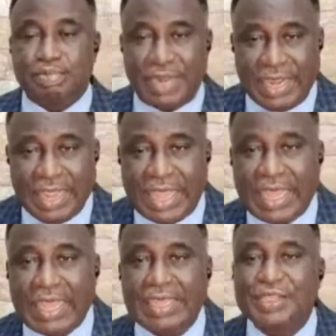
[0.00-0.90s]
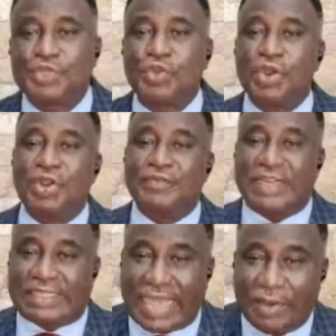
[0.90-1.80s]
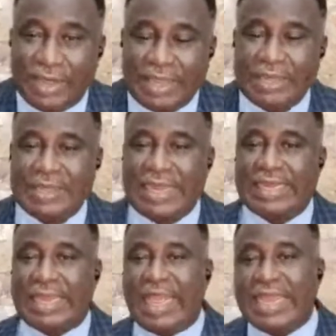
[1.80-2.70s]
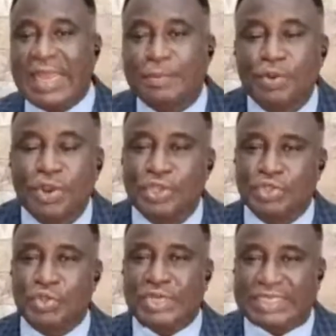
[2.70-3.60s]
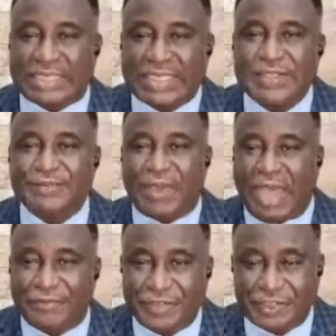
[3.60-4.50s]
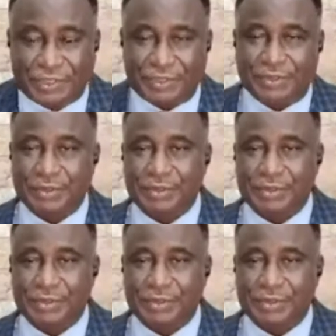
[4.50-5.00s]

Prayer is one of the towers that enable us to receive a vision.